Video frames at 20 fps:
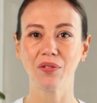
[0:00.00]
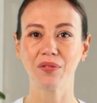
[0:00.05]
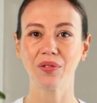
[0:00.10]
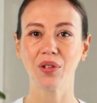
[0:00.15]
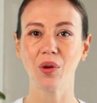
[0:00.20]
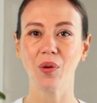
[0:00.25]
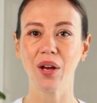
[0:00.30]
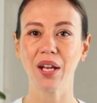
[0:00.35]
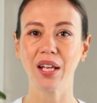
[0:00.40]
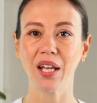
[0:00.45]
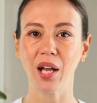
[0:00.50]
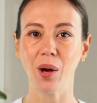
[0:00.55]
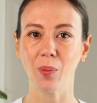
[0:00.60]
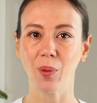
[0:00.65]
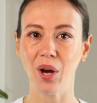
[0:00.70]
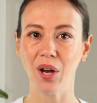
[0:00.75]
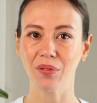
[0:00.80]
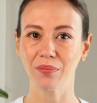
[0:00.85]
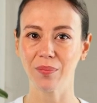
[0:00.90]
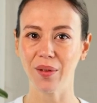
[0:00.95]
viewing the
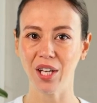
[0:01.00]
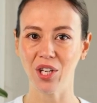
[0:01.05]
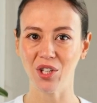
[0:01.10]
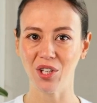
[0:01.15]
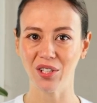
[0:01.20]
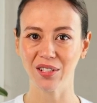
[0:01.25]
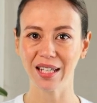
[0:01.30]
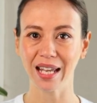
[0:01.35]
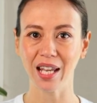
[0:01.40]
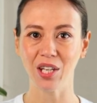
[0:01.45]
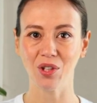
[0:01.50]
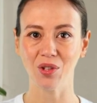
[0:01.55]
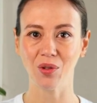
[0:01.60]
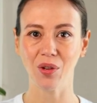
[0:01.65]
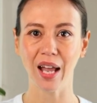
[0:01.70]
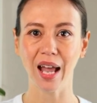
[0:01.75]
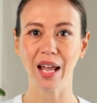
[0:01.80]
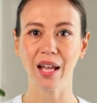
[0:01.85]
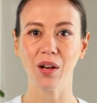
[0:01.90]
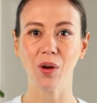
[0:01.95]
above-mentioned
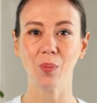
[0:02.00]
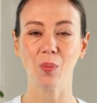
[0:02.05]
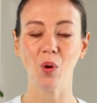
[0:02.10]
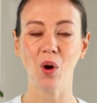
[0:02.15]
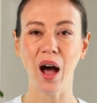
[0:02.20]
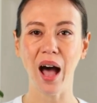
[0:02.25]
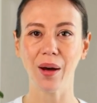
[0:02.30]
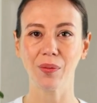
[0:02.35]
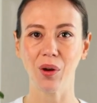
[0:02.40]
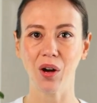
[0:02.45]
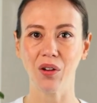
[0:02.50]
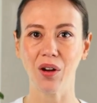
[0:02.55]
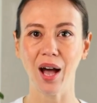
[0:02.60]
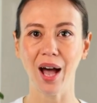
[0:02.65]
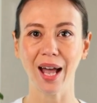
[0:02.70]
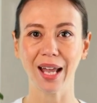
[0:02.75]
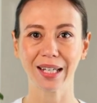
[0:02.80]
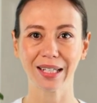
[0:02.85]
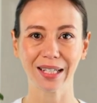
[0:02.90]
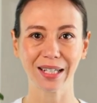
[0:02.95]
X-ray or
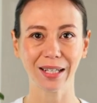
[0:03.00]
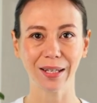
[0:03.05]
MRI.